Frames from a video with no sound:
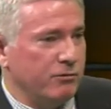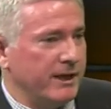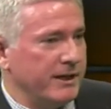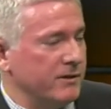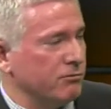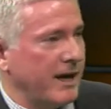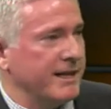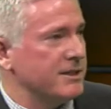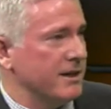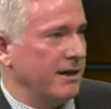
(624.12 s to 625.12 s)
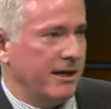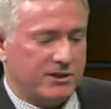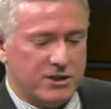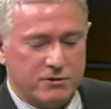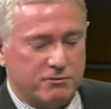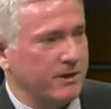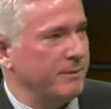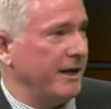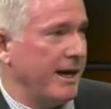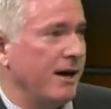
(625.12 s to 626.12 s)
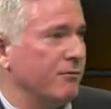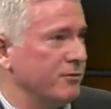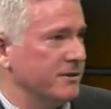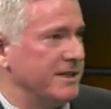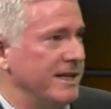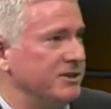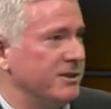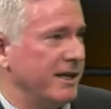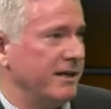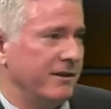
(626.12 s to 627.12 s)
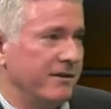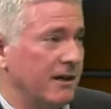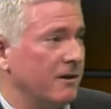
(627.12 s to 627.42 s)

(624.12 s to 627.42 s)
really the rates are screaming out for attention here, that they're